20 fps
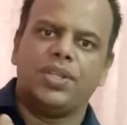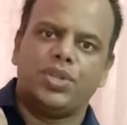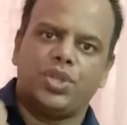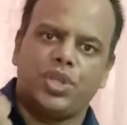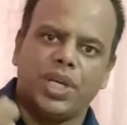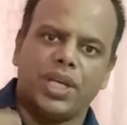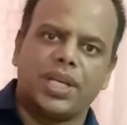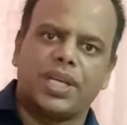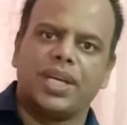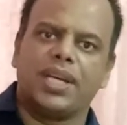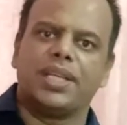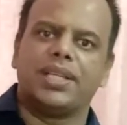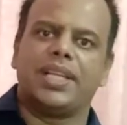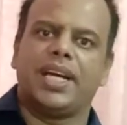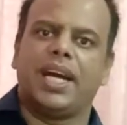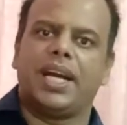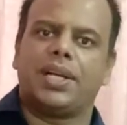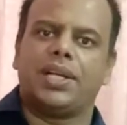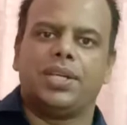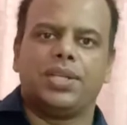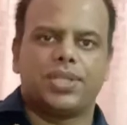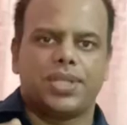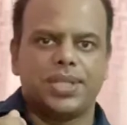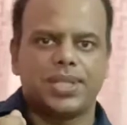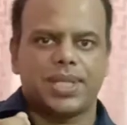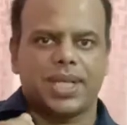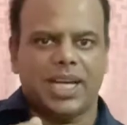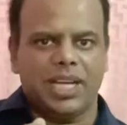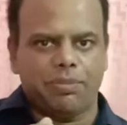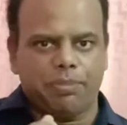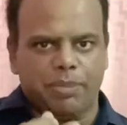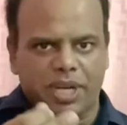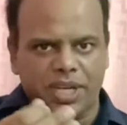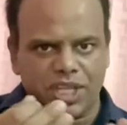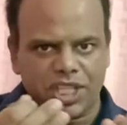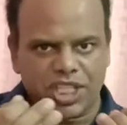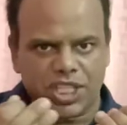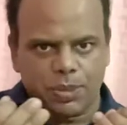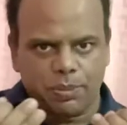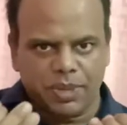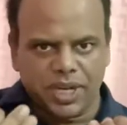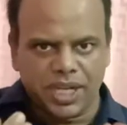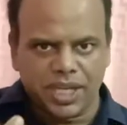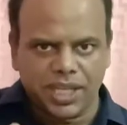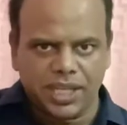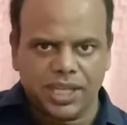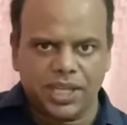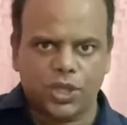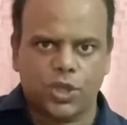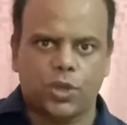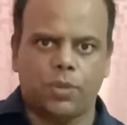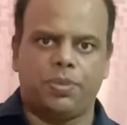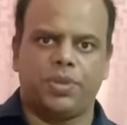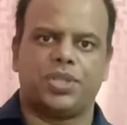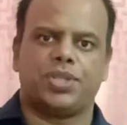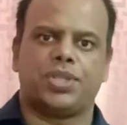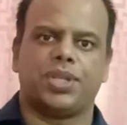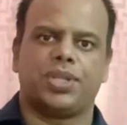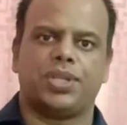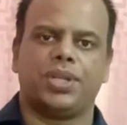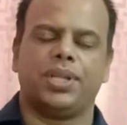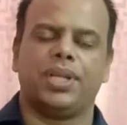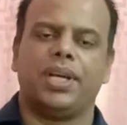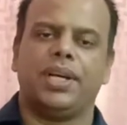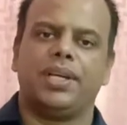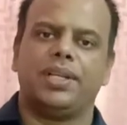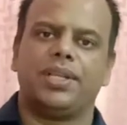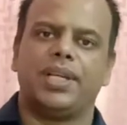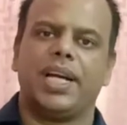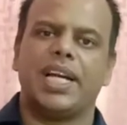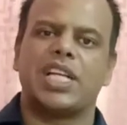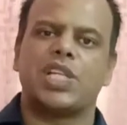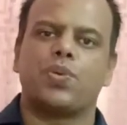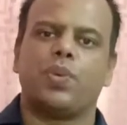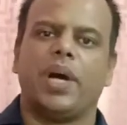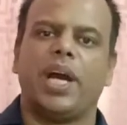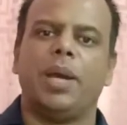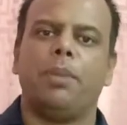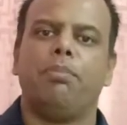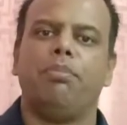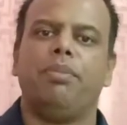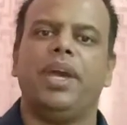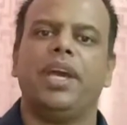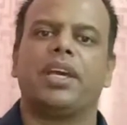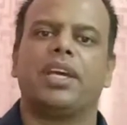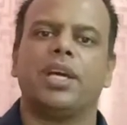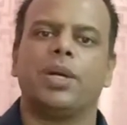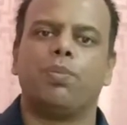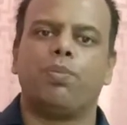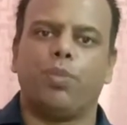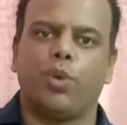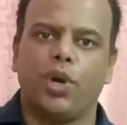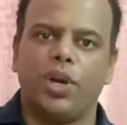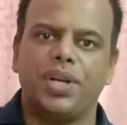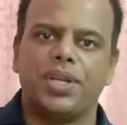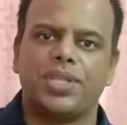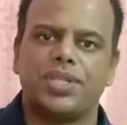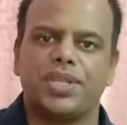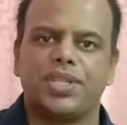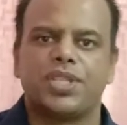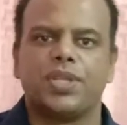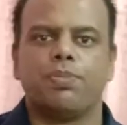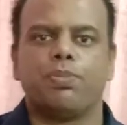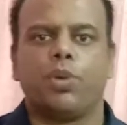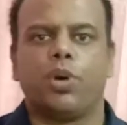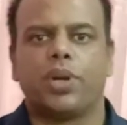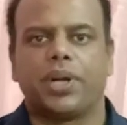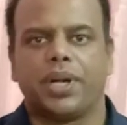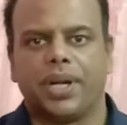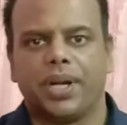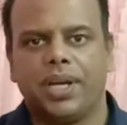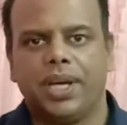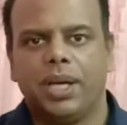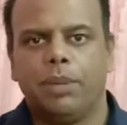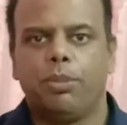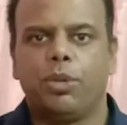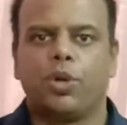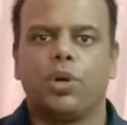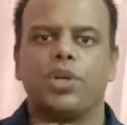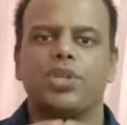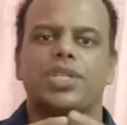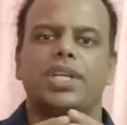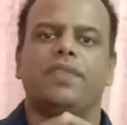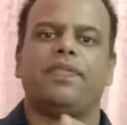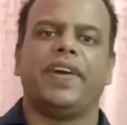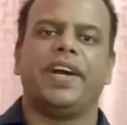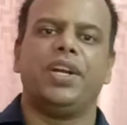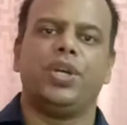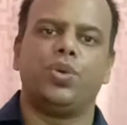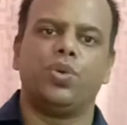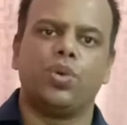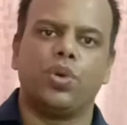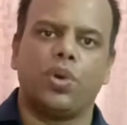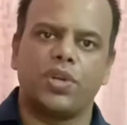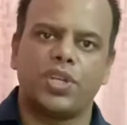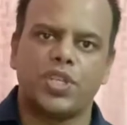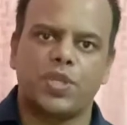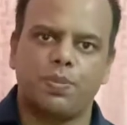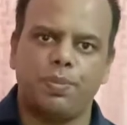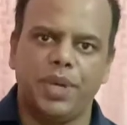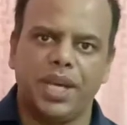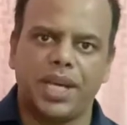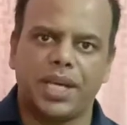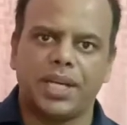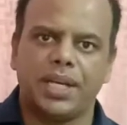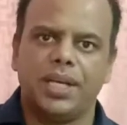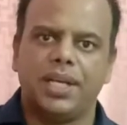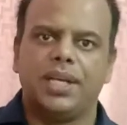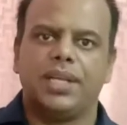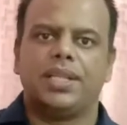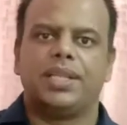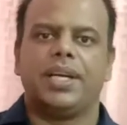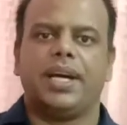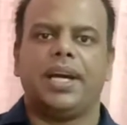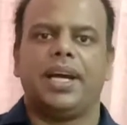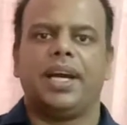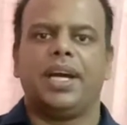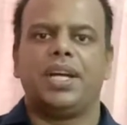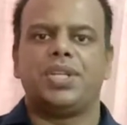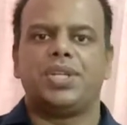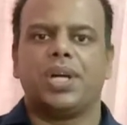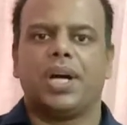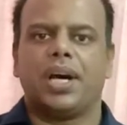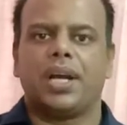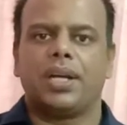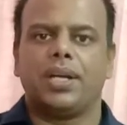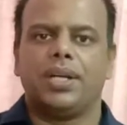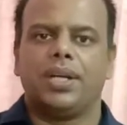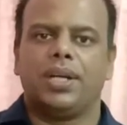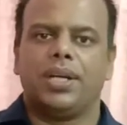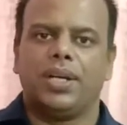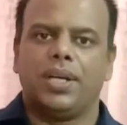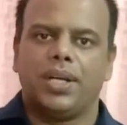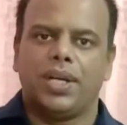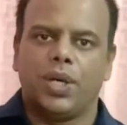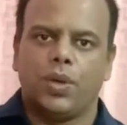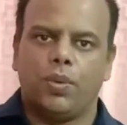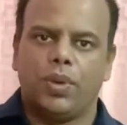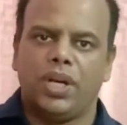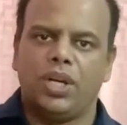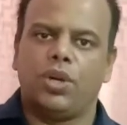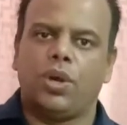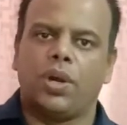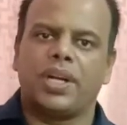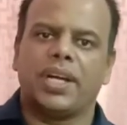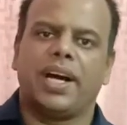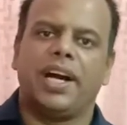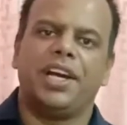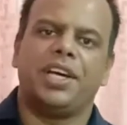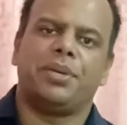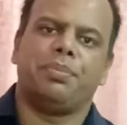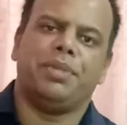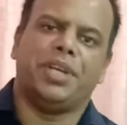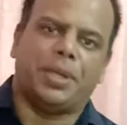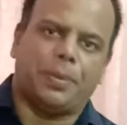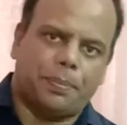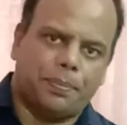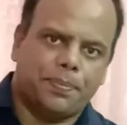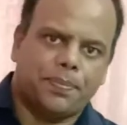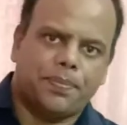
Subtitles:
thinking that since I am participating in a group discussion, that's why making points is important. Because if I do not speak, the HR will not hire me.